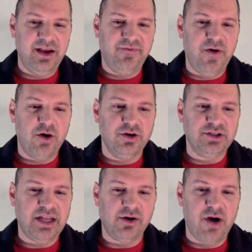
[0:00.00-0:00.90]
of
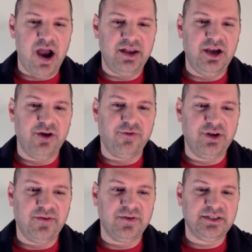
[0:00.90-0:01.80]
photos that are on here for
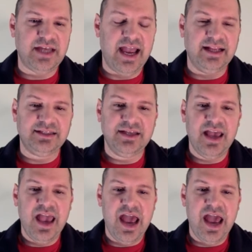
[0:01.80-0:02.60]
different sites.